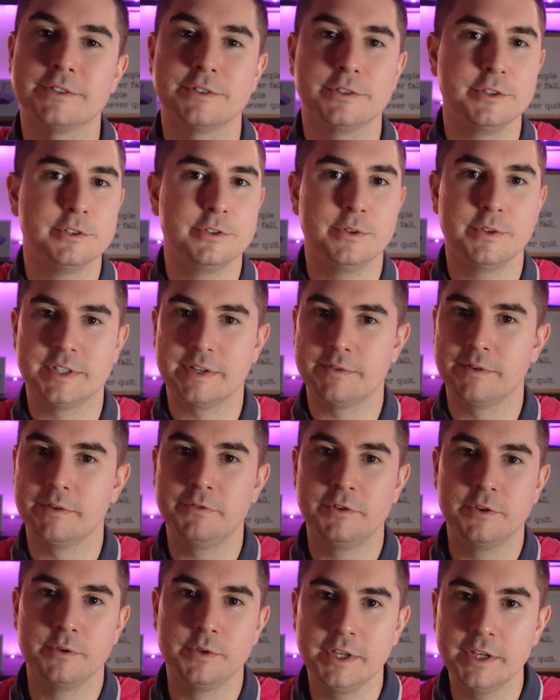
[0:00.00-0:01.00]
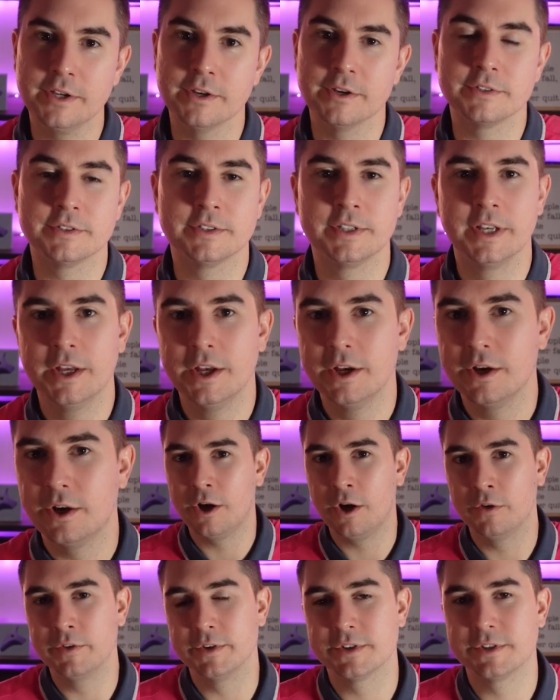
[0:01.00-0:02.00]
So you do this every few years.
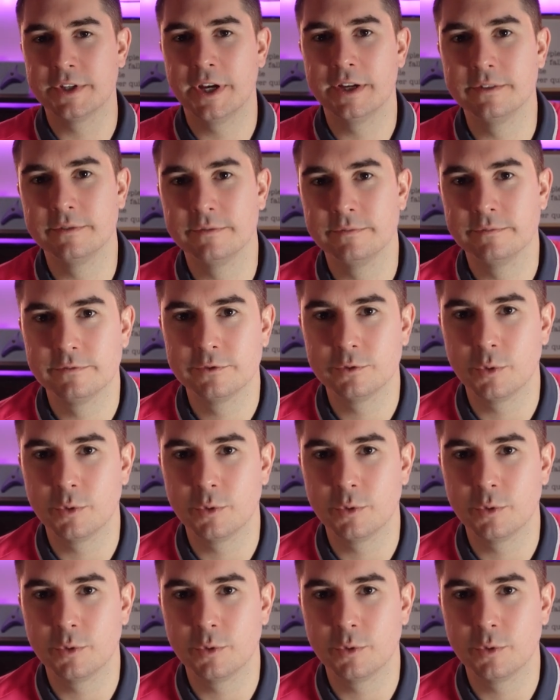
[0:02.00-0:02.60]
All of a sudden,